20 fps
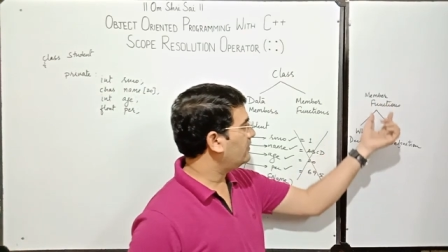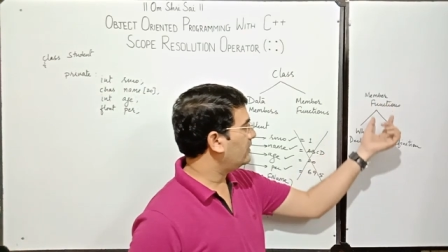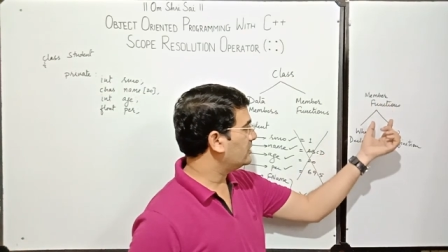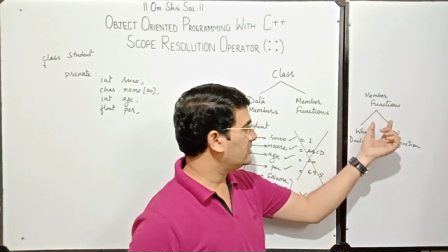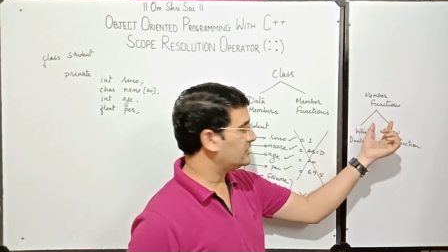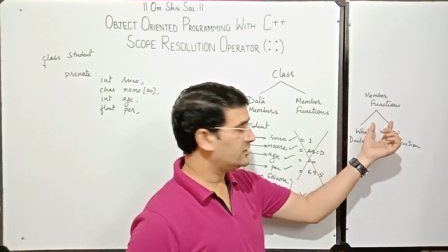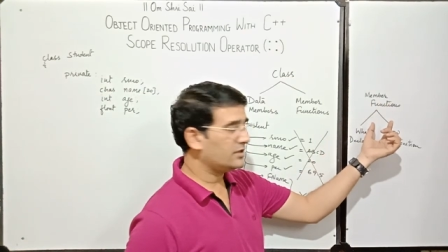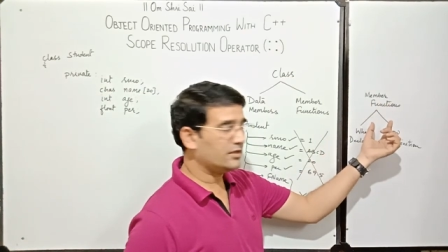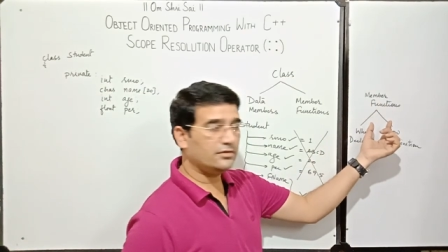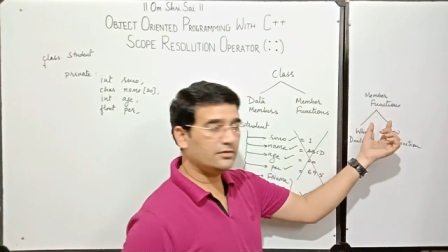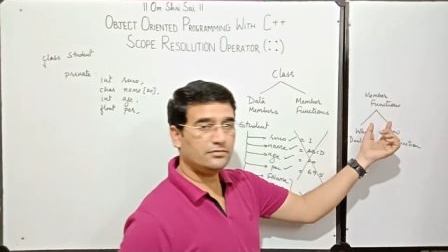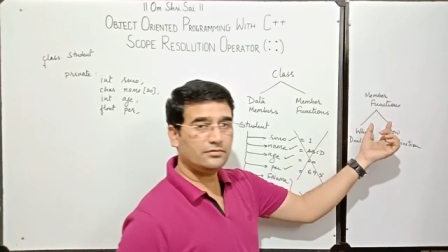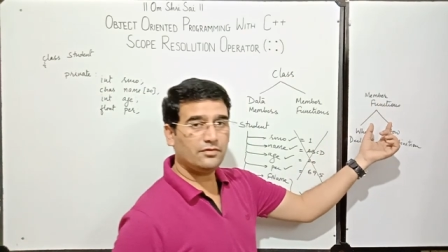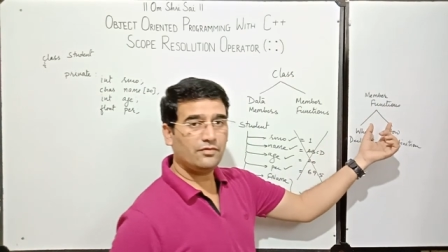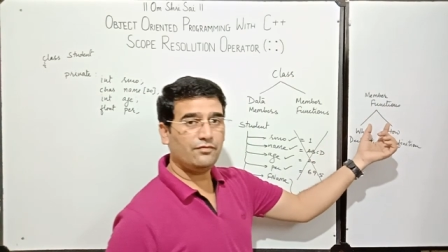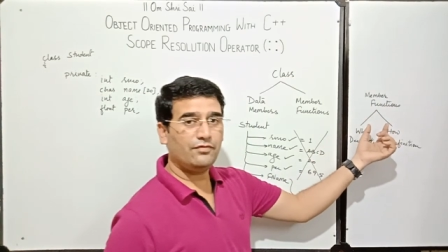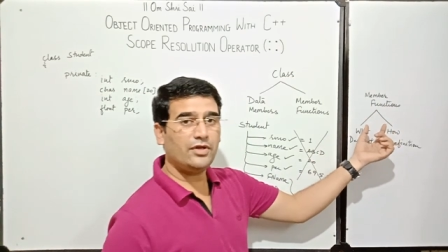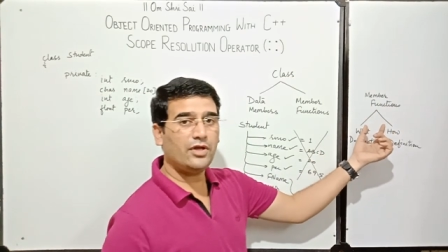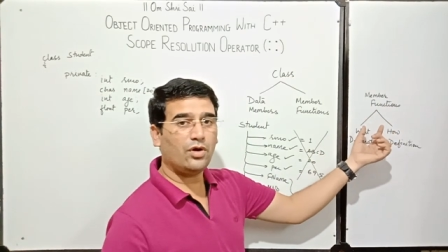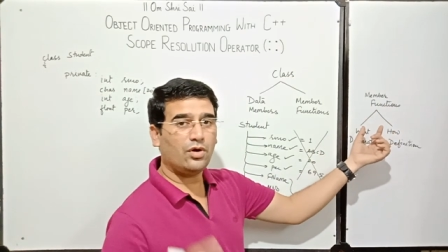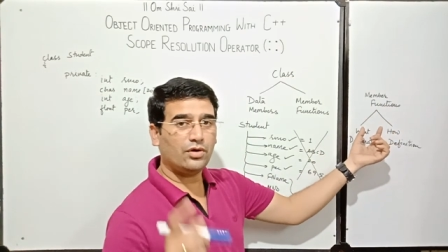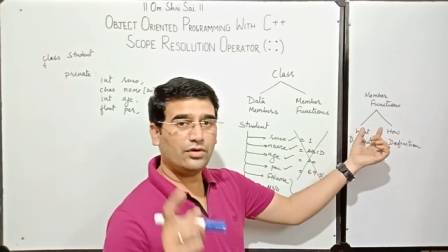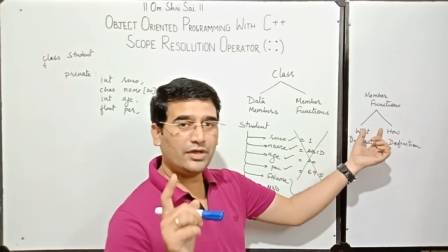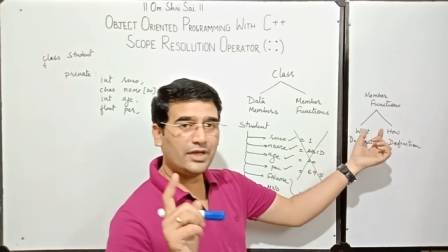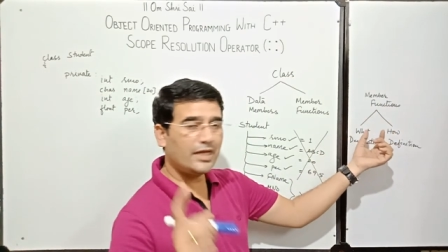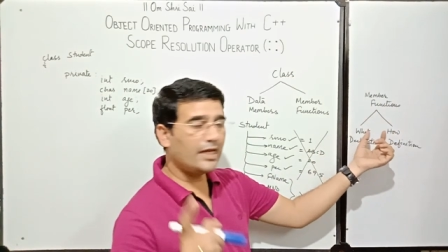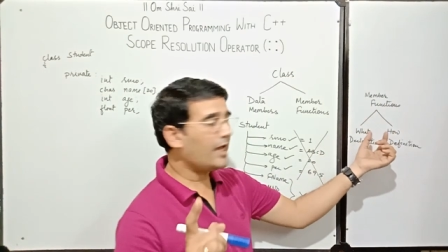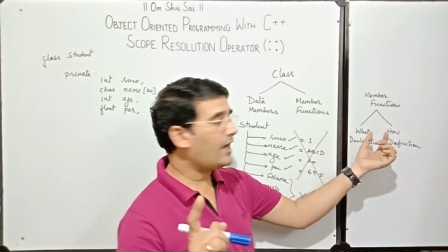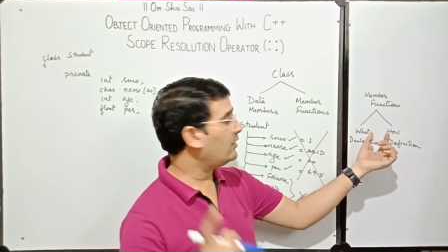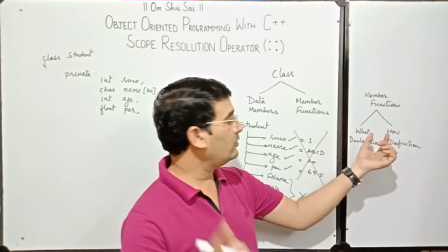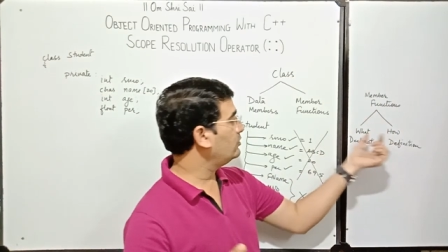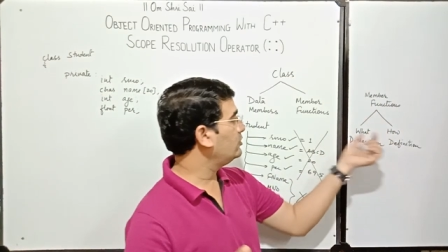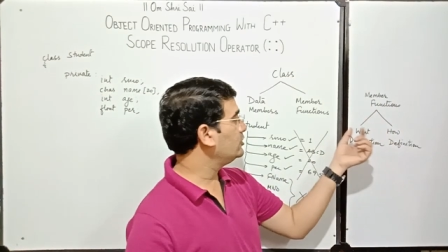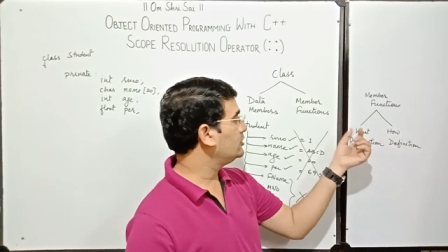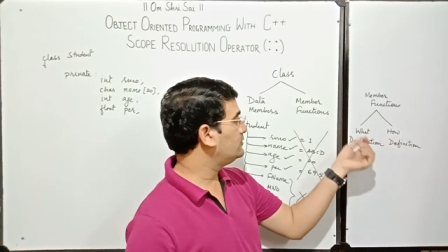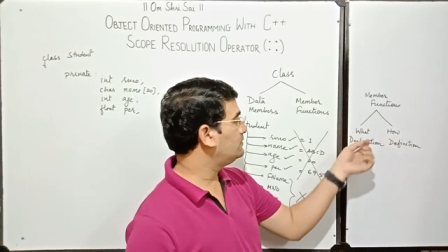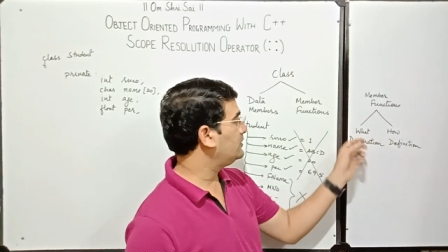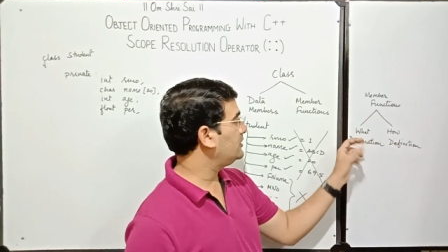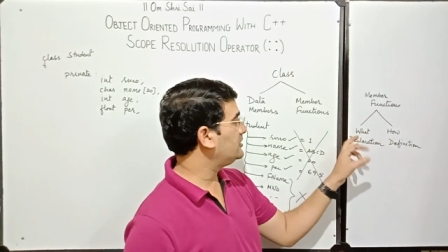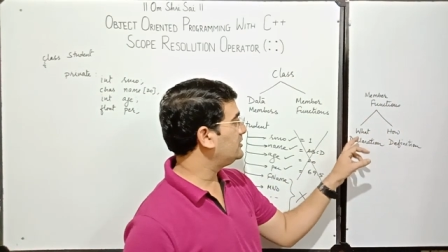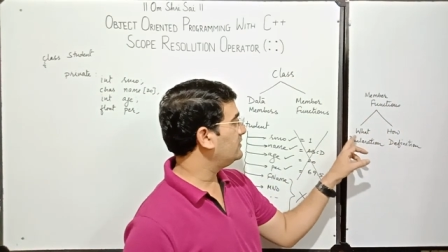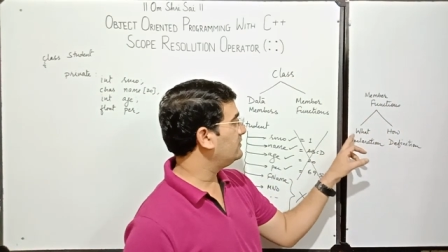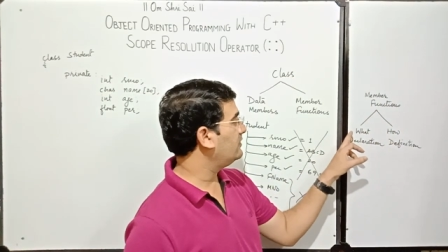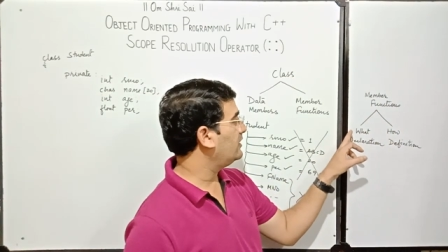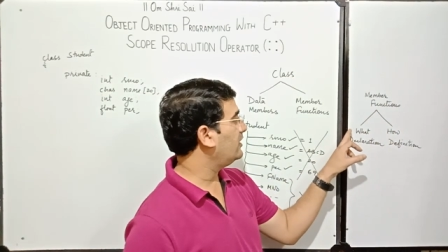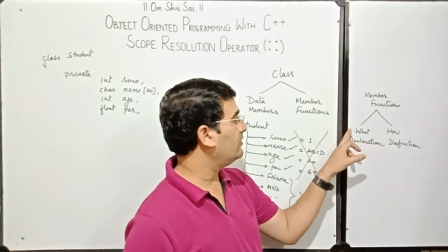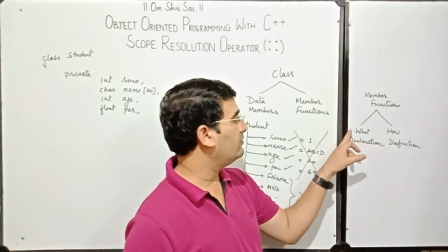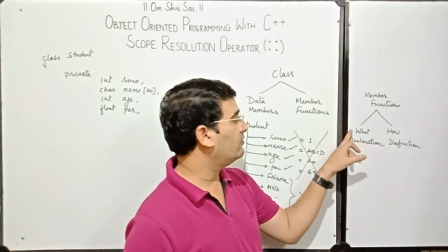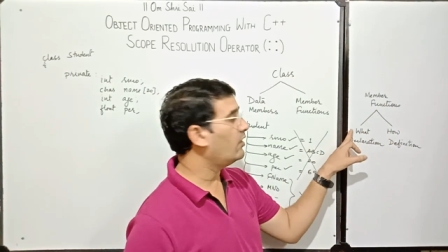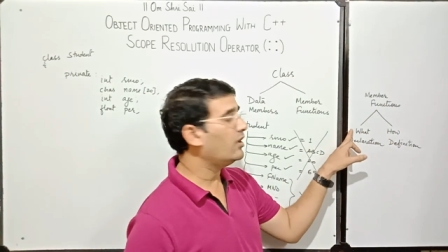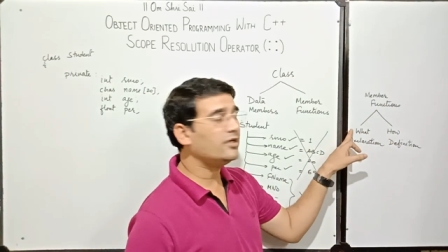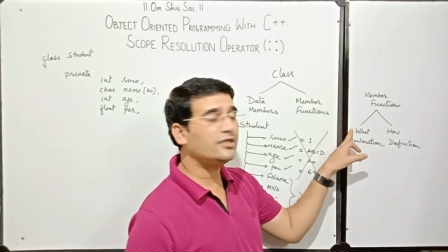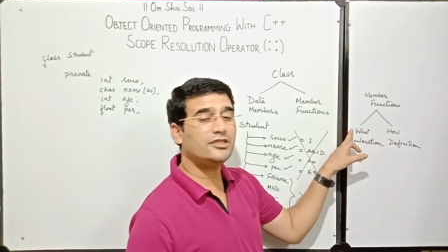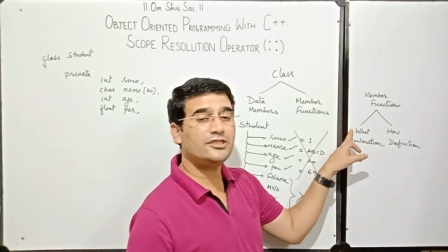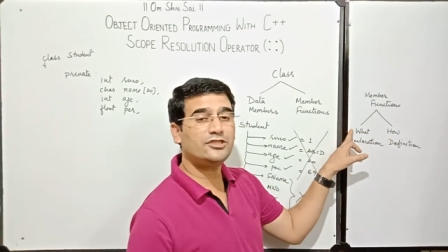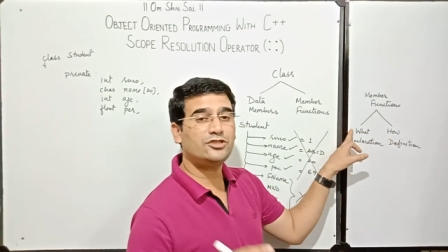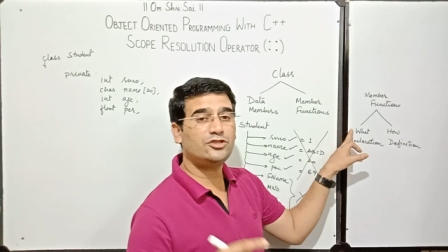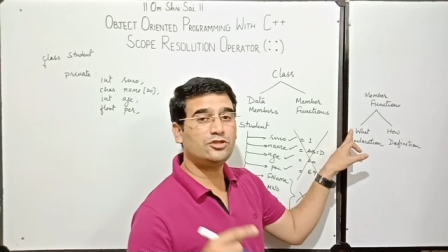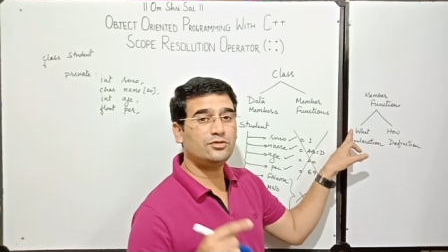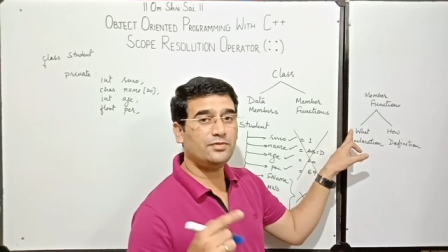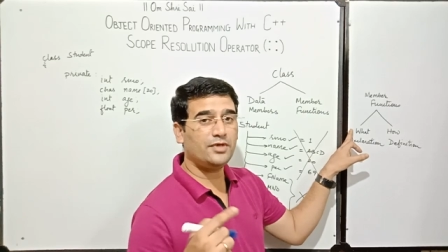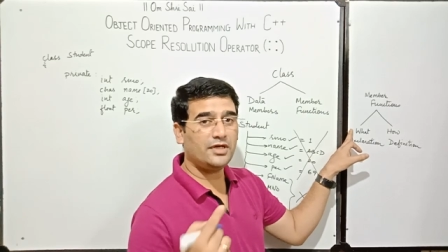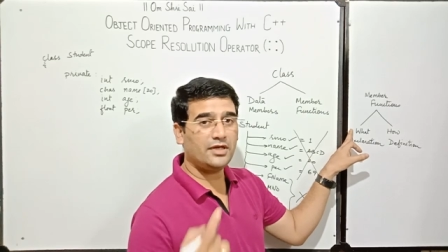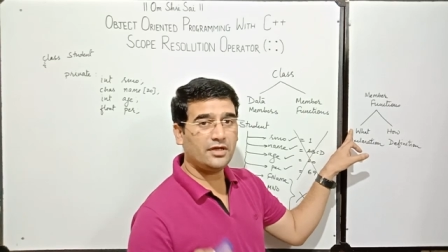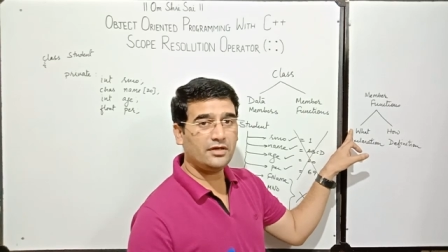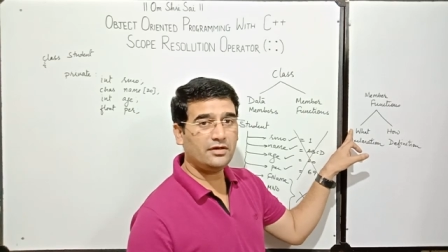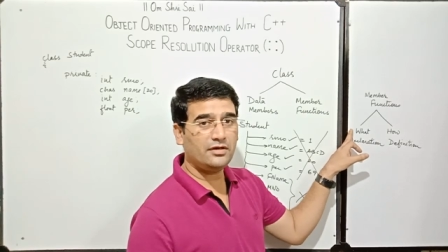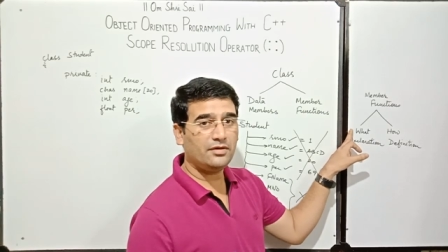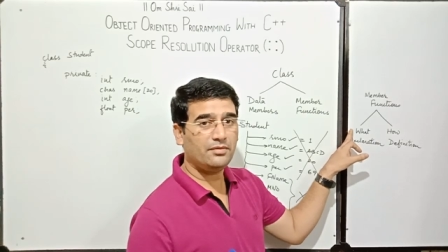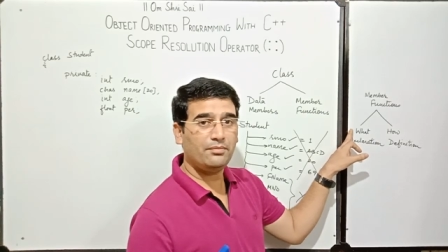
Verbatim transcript: function, we only have to specify what is to be done,